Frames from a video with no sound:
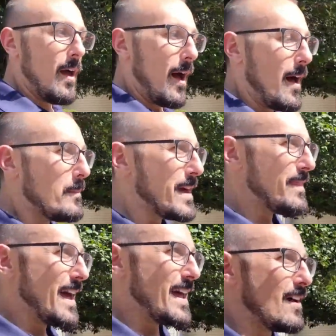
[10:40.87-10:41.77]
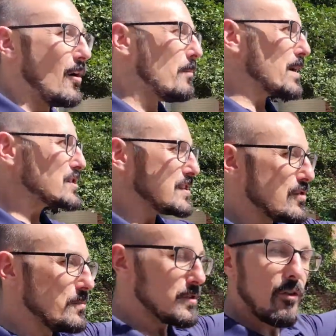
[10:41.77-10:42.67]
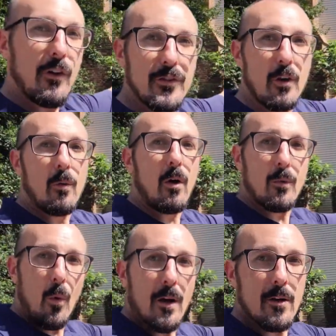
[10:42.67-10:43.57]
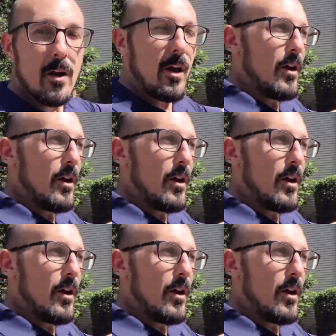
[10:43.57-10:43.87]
And then a bunch of these homes are also on water.